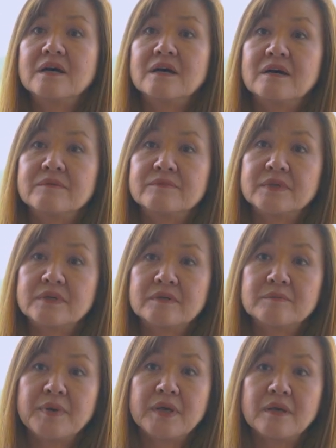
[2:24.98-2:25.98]
um,
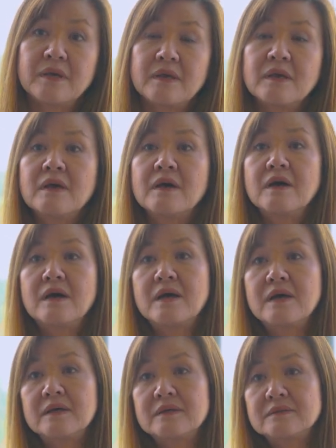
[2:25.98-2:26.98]
therapy,
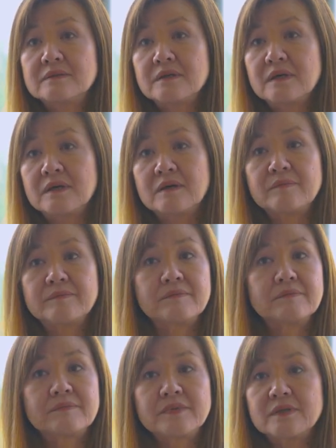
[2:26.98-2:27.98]
and um,
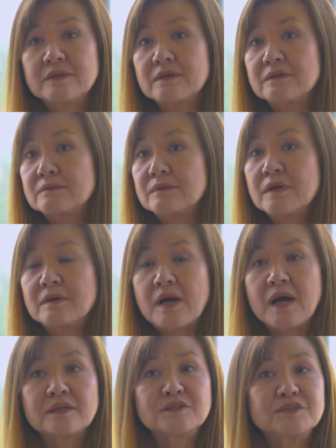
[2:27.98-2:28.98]
you know
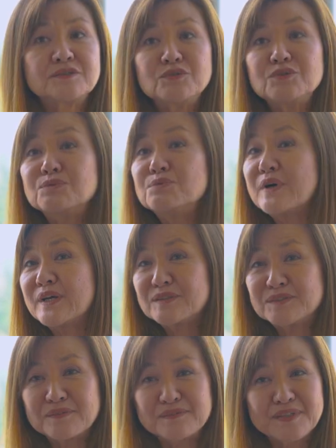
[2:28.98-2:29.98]
other new
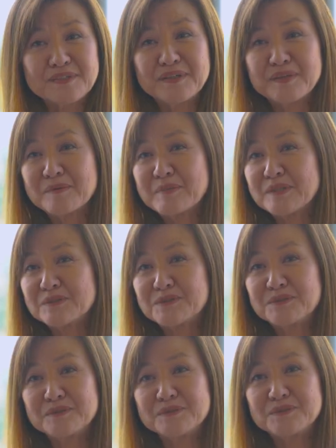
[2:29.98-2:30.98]
ways of thinking about
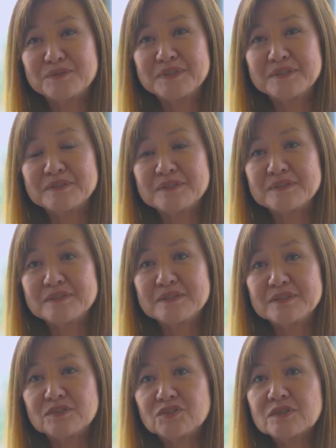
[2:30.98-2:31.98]
treat, treating the
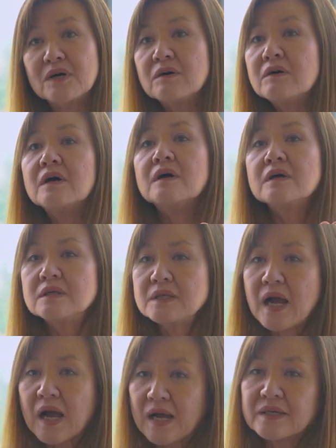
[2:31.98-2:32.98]
disease. So
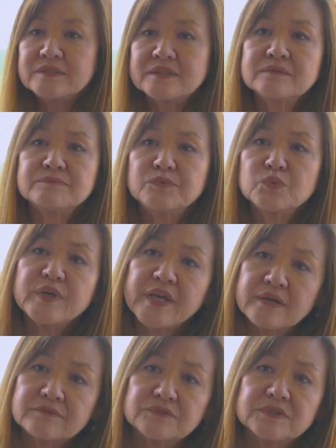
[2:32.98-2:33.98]
yeah, I think we
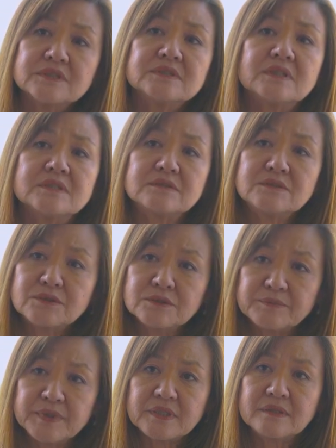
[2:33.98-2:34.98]
have reason to
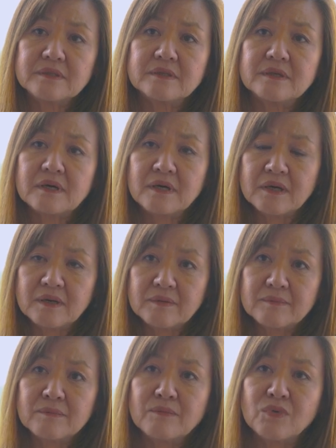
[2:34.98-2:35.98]
be
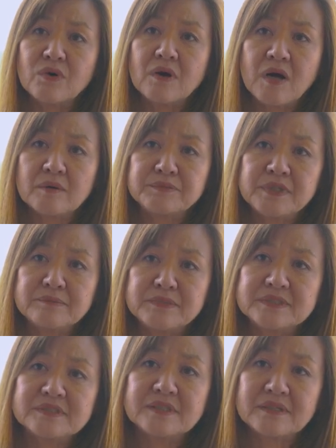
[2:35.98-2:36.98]
um, more
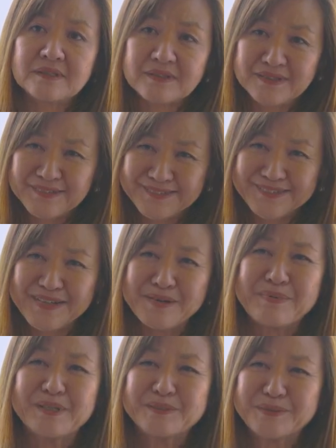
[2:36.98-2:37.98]
optimistic
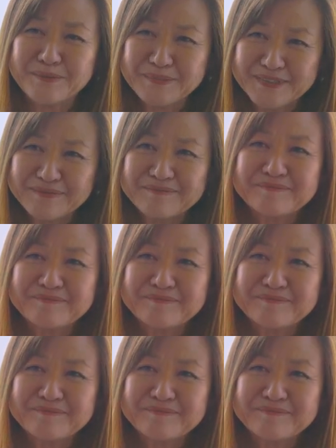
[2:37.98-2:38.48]
about treatment.